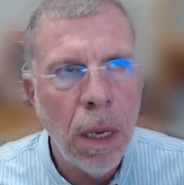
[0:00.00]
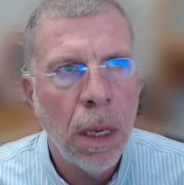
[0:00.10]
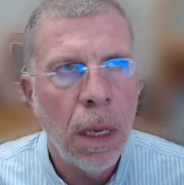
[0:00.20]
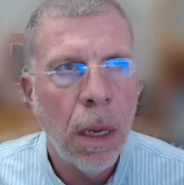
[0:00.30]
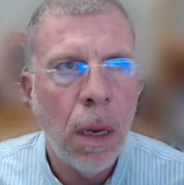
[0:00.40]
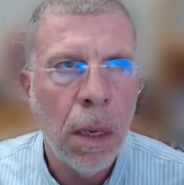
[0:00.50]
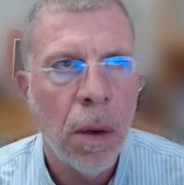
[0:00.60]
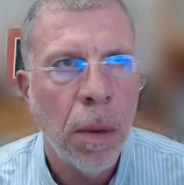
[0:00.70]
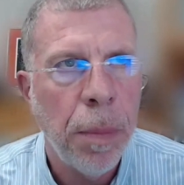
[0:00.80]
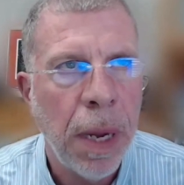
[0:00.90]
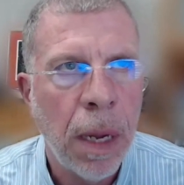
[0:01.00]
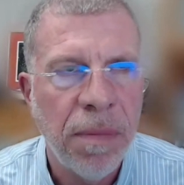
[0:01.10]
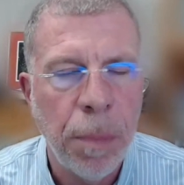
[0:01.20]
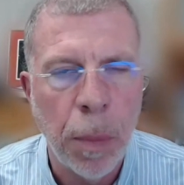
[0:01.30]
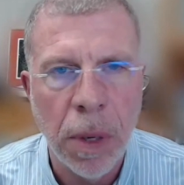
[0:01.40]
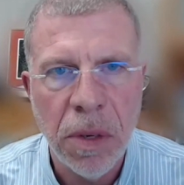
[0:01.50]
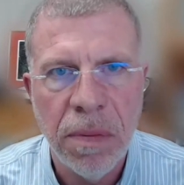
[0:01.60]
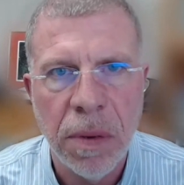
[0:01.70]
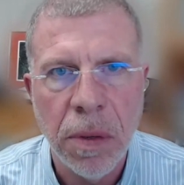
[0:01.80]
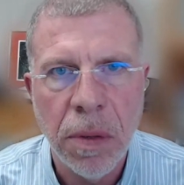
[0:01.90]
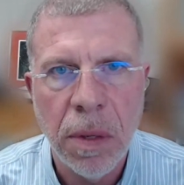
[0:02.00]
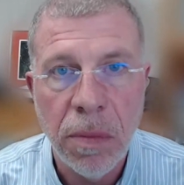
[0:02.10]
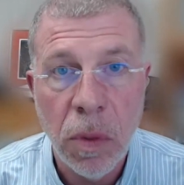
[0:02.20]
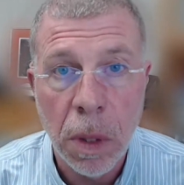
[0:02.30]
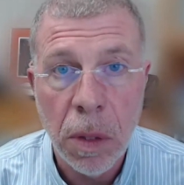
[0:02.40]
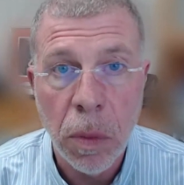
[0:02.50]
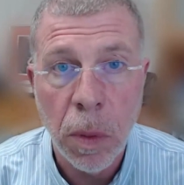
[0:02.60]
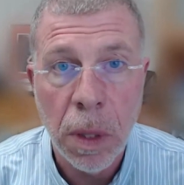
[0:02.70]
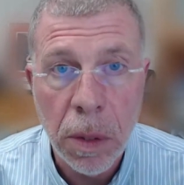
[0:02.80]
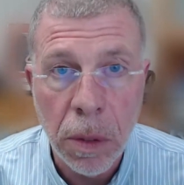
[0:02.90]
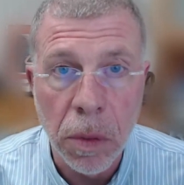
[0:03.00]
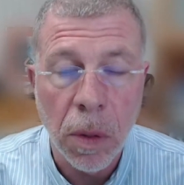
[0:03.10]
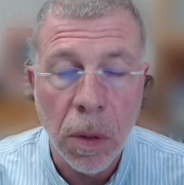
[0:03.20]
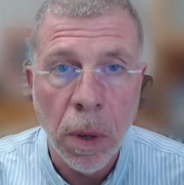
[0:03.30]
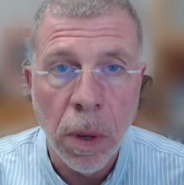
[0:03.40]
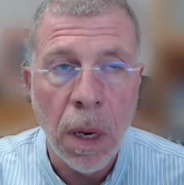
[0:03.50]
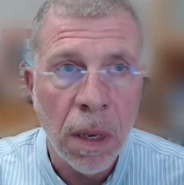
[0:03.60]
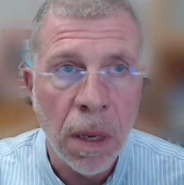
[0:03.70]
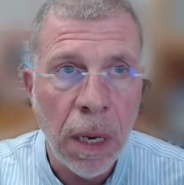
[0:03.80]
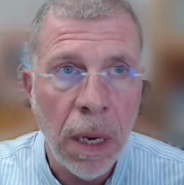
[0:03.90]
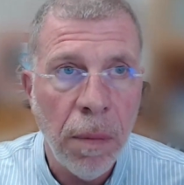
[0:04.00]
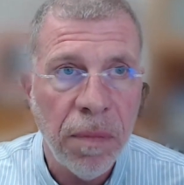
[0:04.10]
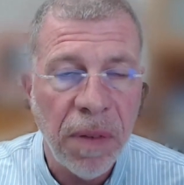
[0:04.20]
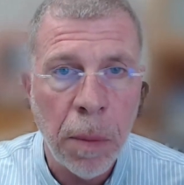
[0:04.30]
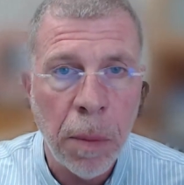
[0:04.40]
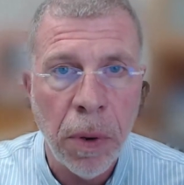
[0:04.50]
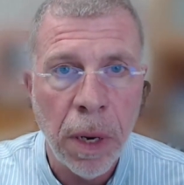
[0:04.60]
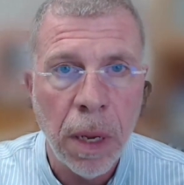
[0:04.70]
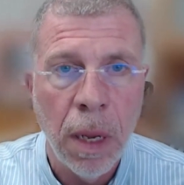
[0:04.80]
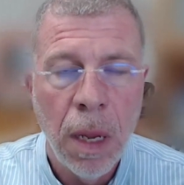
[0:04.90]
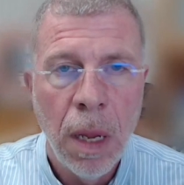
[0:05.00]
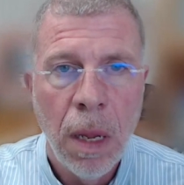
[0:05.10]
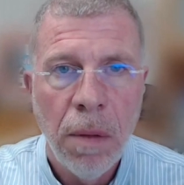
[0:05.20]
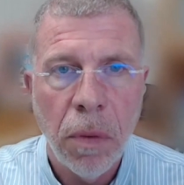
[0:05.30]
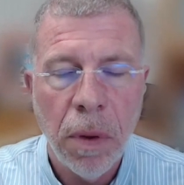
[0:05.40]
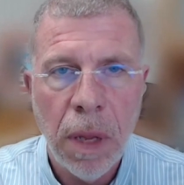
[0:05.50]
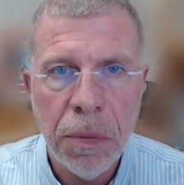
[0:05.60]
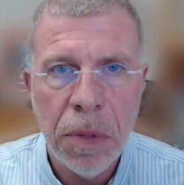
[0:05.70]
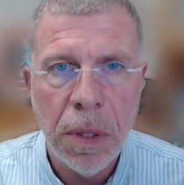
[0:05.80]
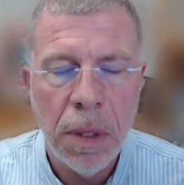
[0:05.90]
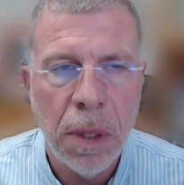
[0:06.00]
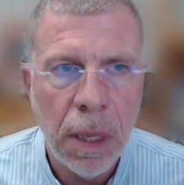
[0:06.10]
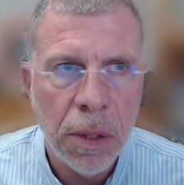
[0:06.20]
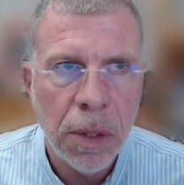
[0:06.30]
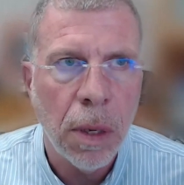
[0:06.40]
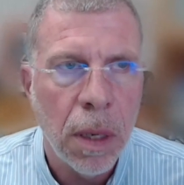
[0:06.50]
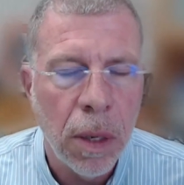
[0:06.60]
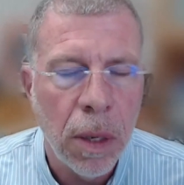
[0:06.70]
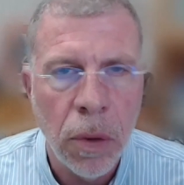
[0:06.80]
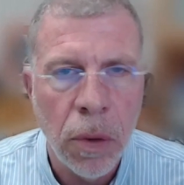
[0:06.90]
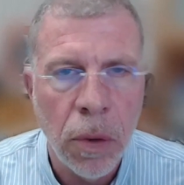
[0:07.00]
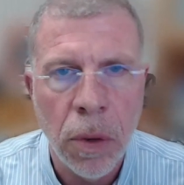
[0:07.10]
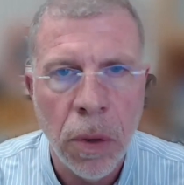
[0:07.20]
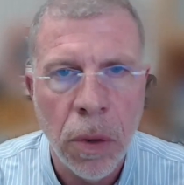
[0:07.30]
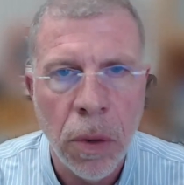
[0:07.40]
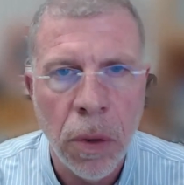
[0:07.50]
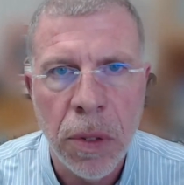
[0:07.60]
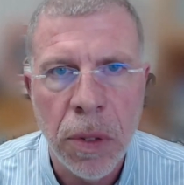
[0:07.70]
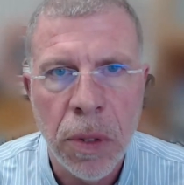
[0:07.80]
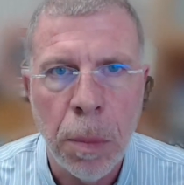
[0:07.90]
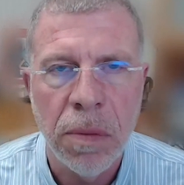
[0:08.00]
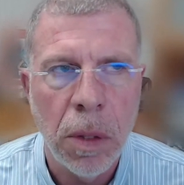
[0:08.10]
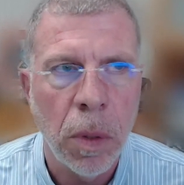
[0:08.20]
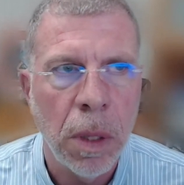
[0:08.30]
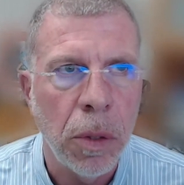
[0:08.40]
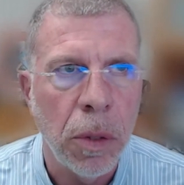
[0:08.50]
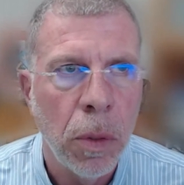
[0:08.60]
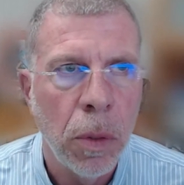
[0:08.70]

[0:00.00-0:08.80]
on or about March 1st of 2022. So the work on the fabric for the FCC started in earnest in March of 2022,